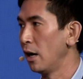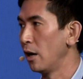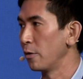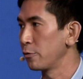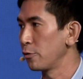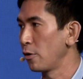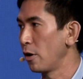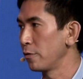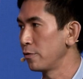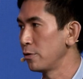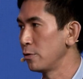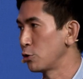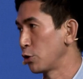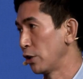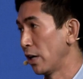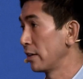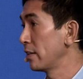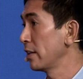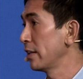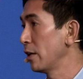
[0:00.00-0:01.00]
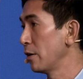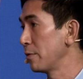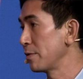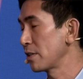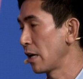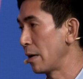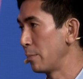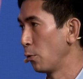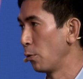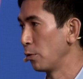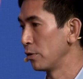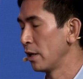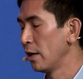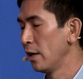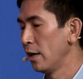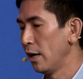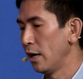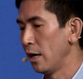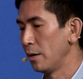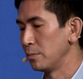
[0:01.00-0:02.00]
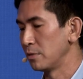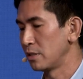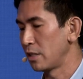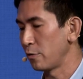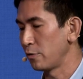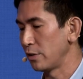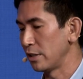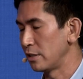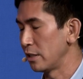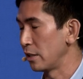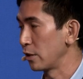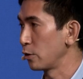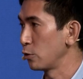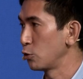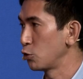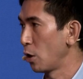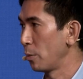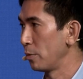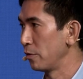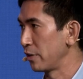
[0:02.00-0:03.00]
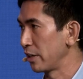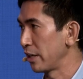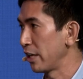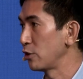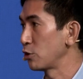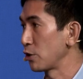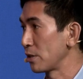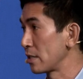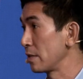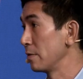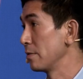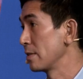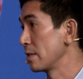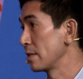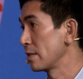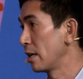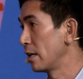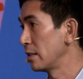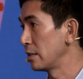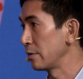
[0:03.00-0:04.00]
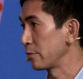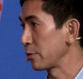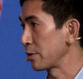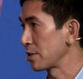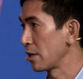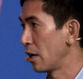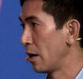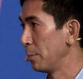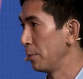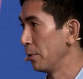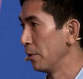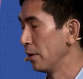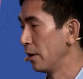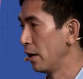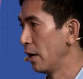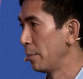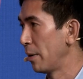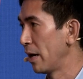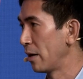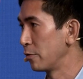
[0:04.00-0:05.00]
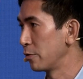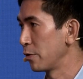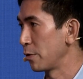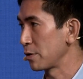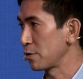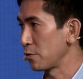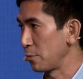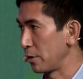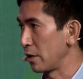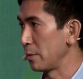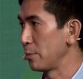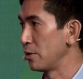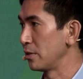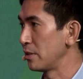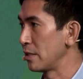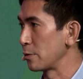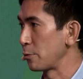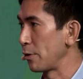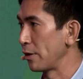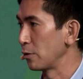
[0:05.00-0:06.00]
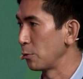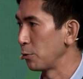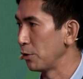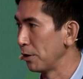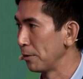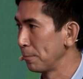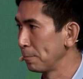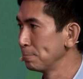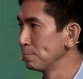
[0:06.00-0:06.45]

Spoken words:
for our future. And I think the Oversight Board definitely did a good job of engaging civil society, for example, and folks from communities around the world.